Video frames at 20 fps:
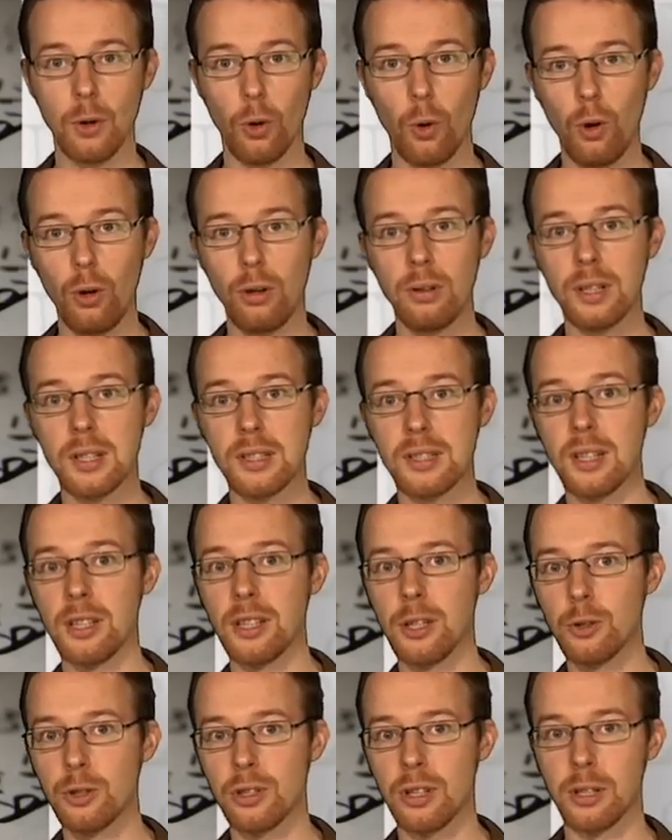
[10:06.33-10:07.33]
or as
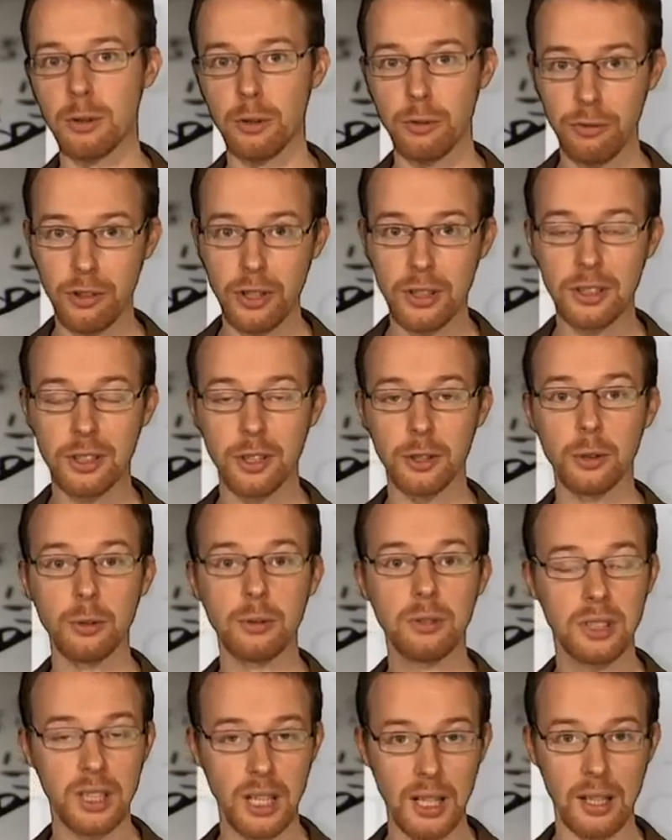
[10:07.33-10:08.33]
they're usually referred
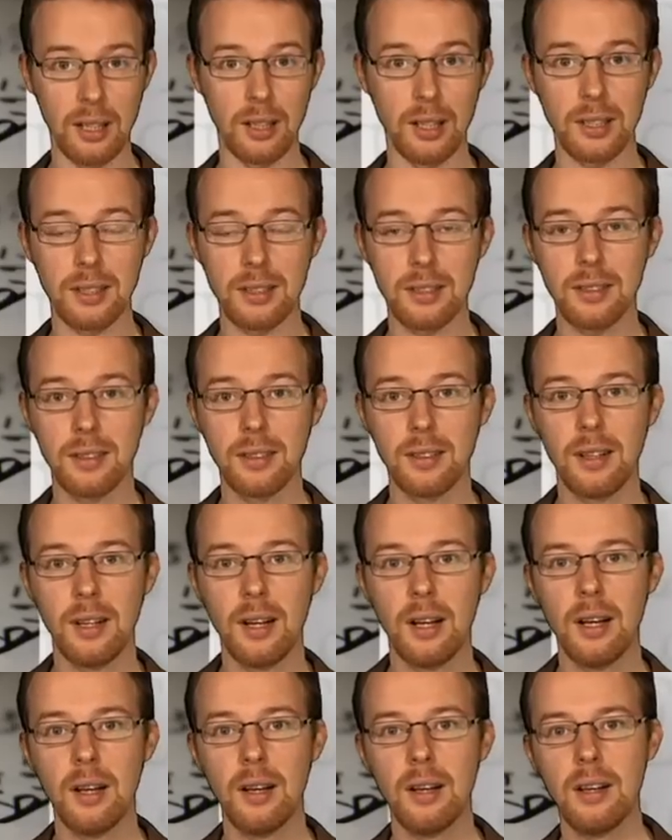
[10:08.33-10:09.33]
to, dialects.
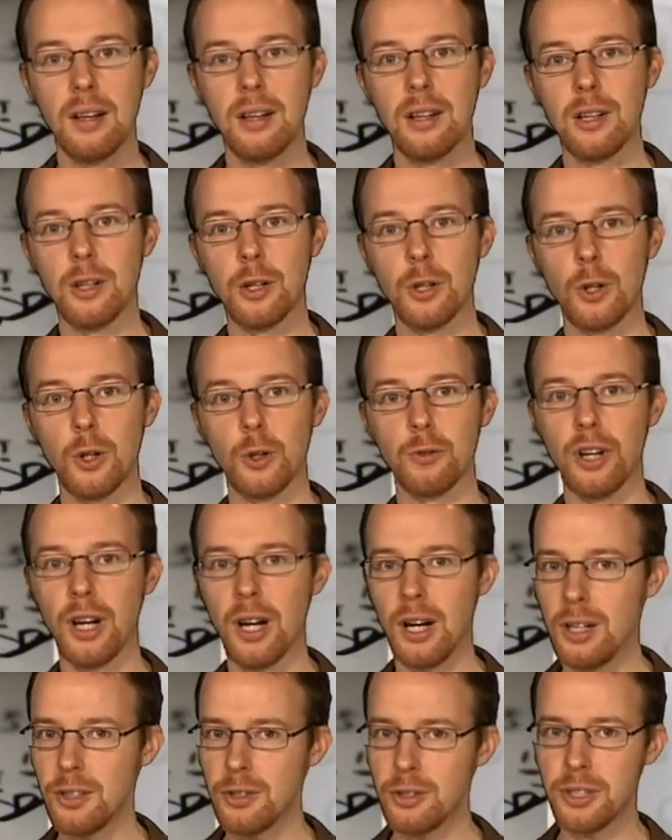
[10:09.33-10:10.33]

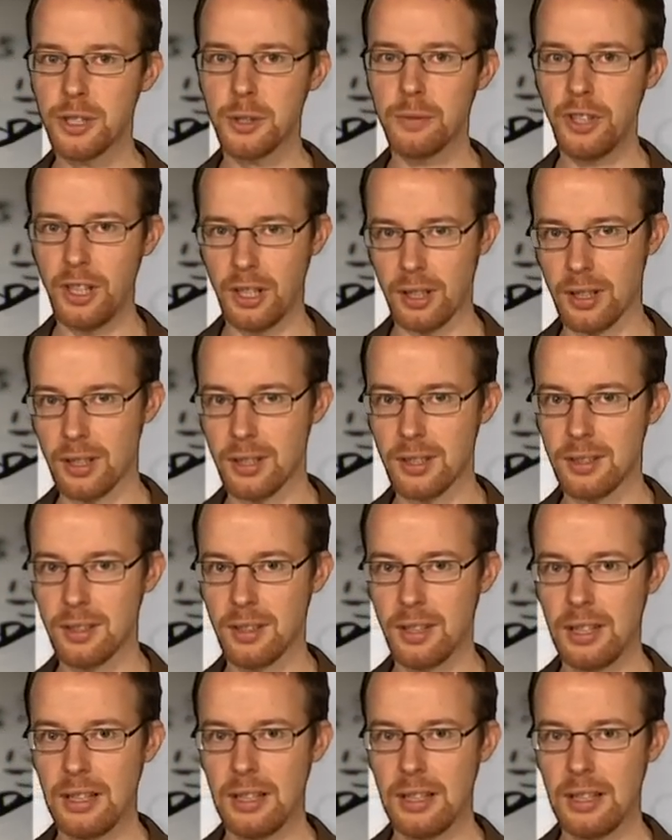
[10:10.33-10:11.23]
Over hundreds of years,